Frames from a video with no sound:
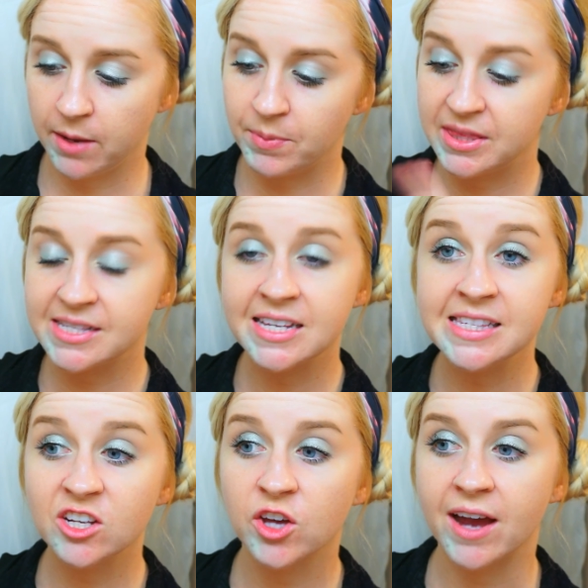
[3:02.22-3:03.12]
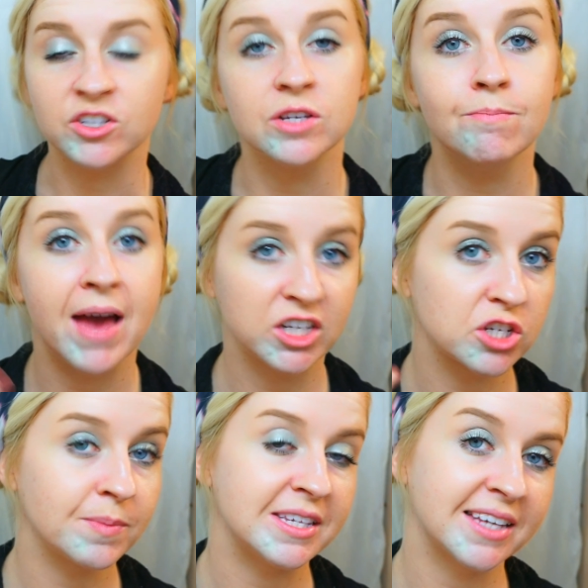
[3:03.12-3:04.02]
But this concealer actually
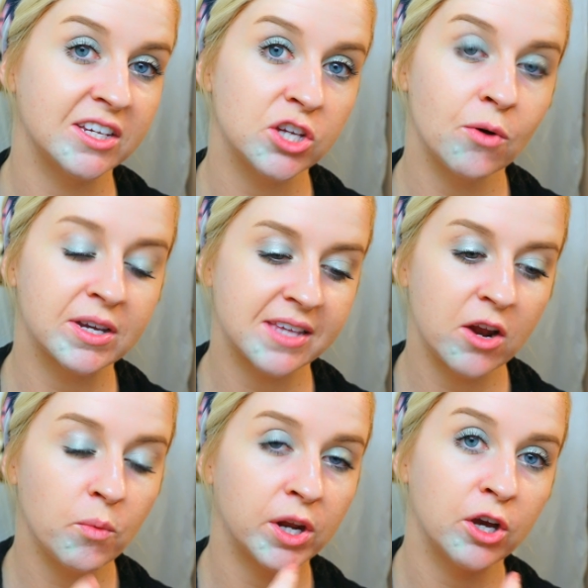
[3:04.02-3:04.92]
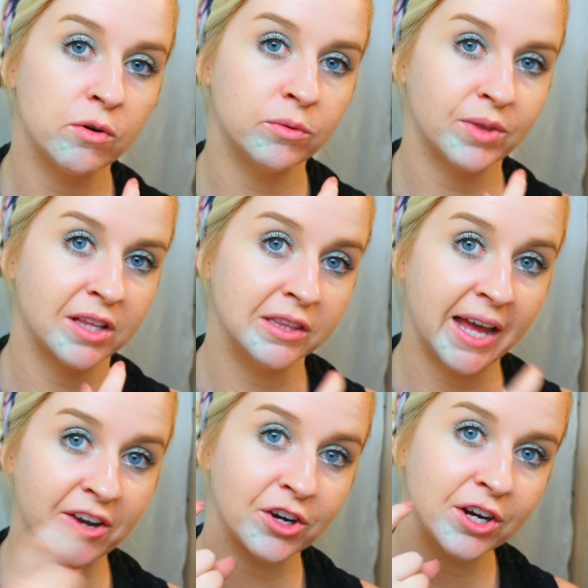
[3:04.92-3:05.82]
matches my skin tone because I don't want to go in with a
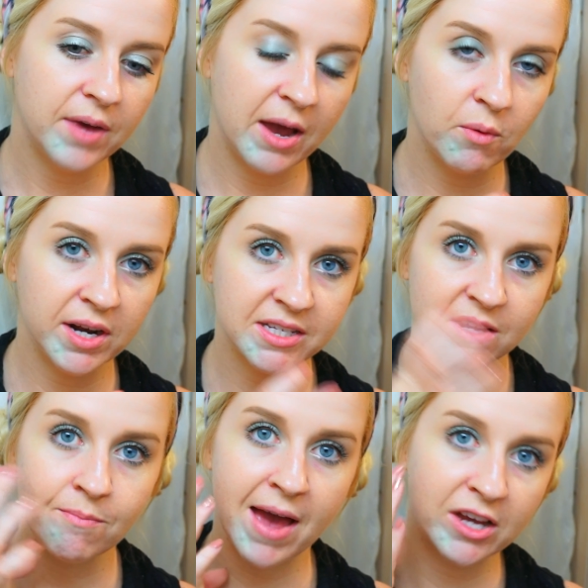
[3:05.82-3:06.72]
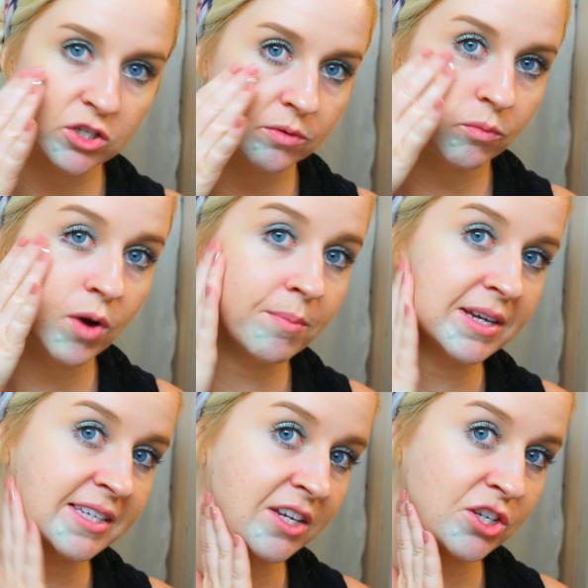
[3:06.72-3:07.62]
lighter. I want it to match what
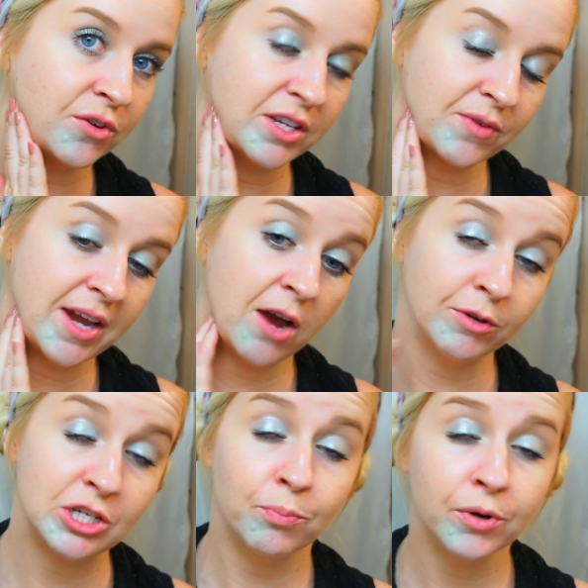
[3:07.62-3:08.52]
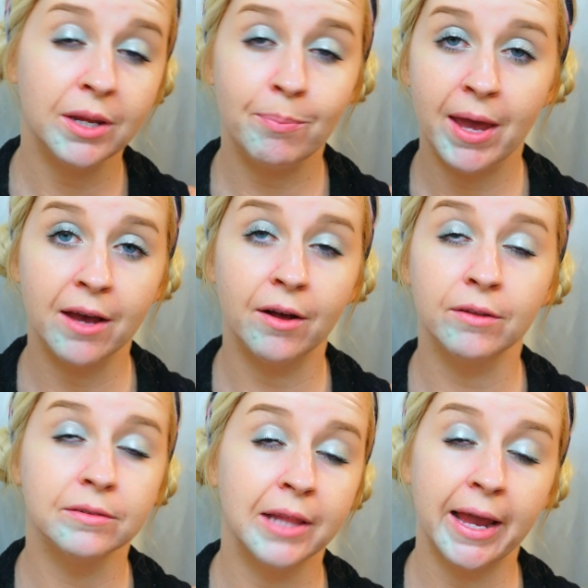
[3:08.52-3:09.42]
my skin tone is right now, which is pretty
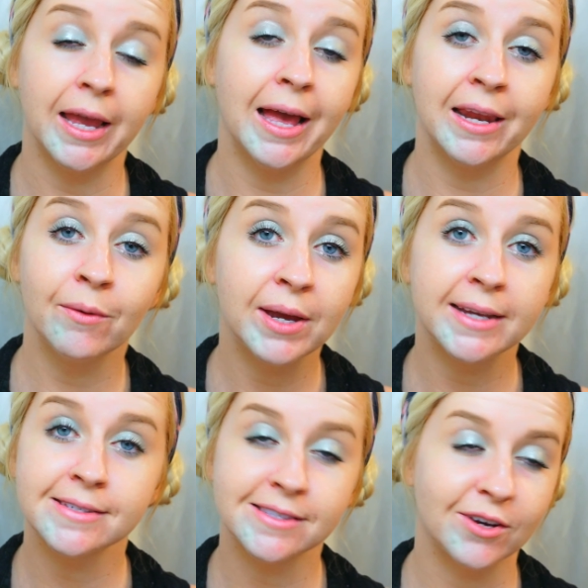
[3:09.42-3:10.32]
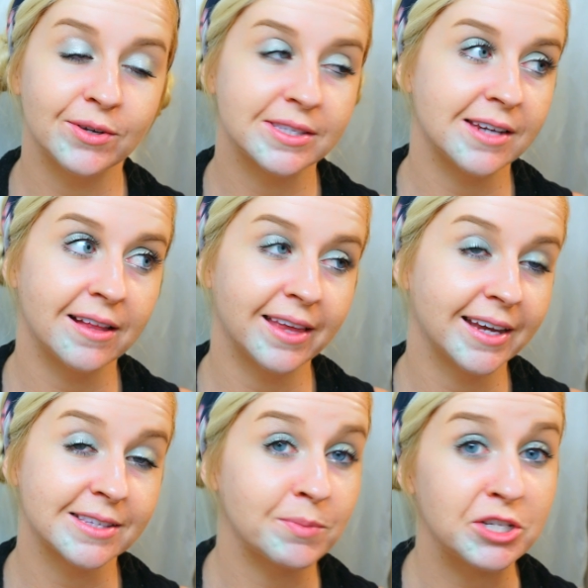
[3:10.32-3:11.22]
pale light anyways, so it's not
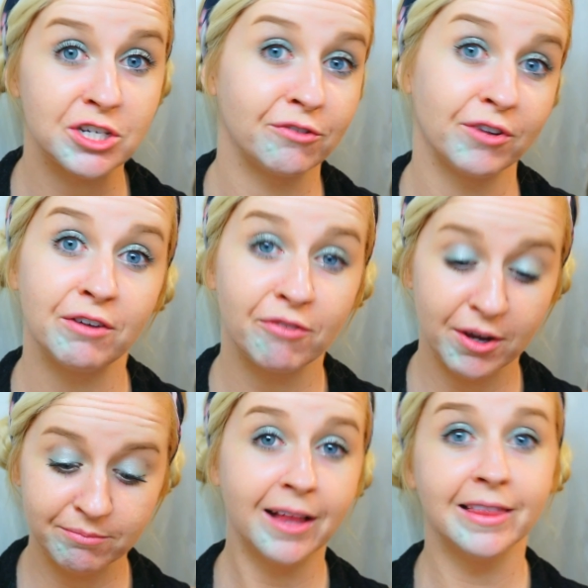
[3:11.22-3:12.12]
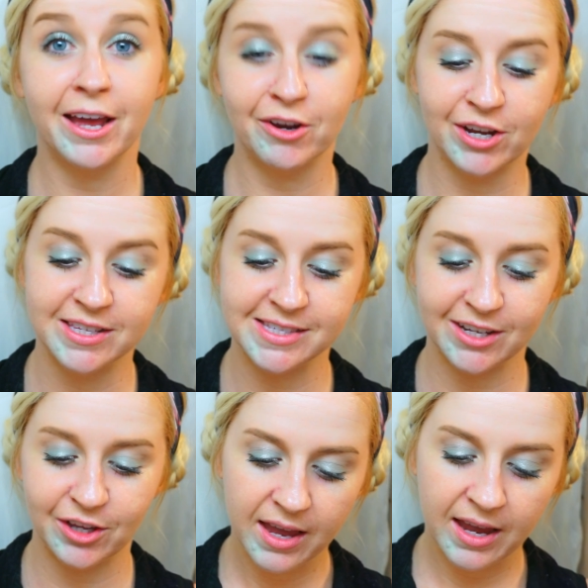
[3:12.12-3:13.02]
like it's much different from a lighter
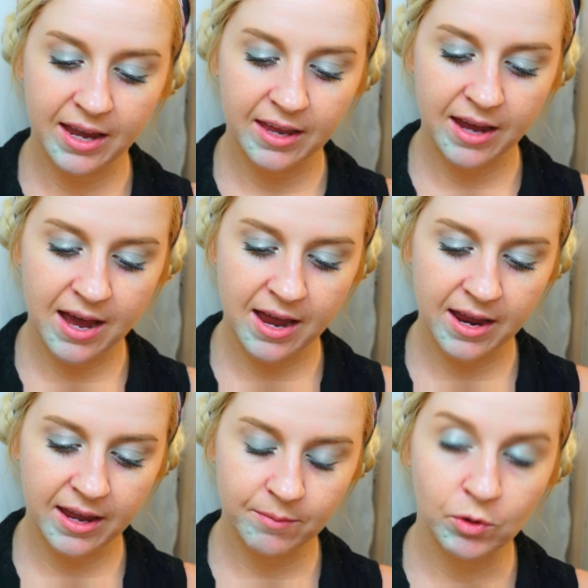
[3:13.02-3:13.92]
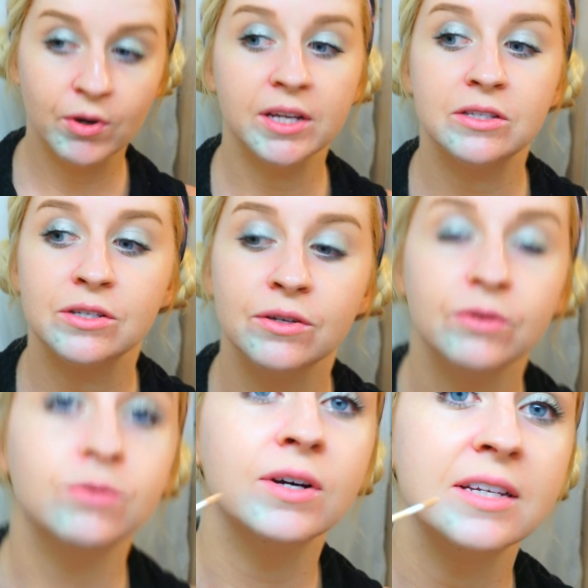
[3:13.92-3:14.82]
concealer. And I am going
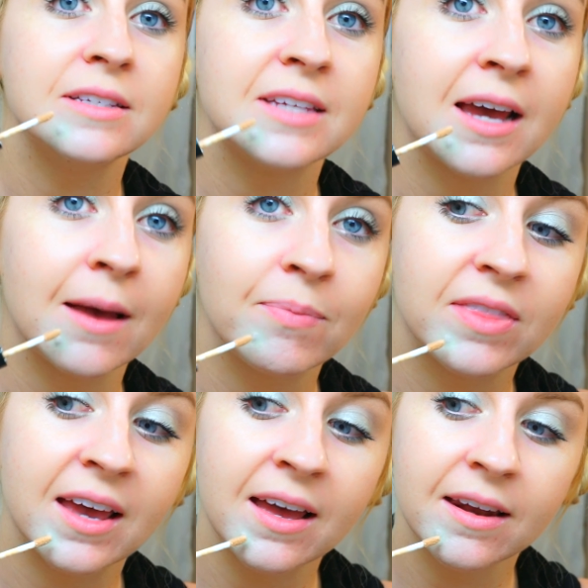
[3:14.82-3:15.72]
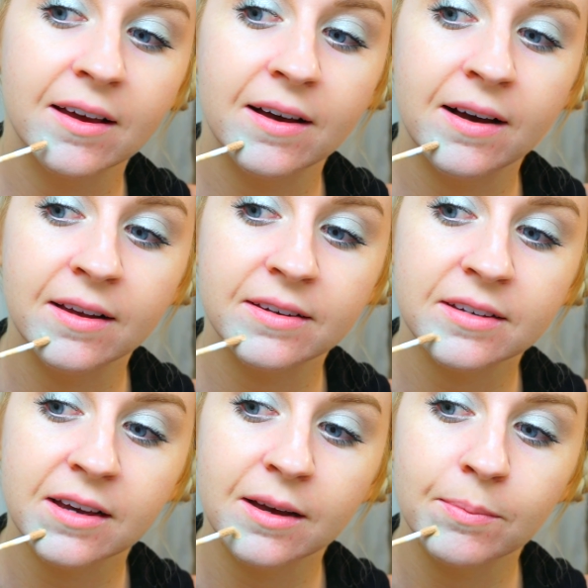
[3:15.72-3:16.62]
to tap that on
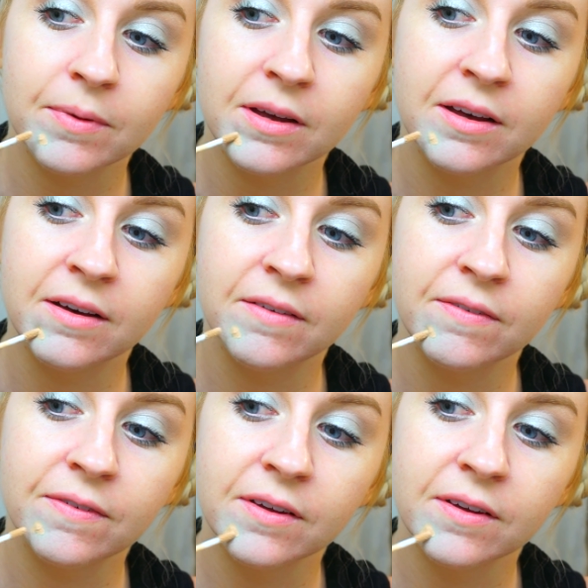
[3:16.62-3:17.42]
top of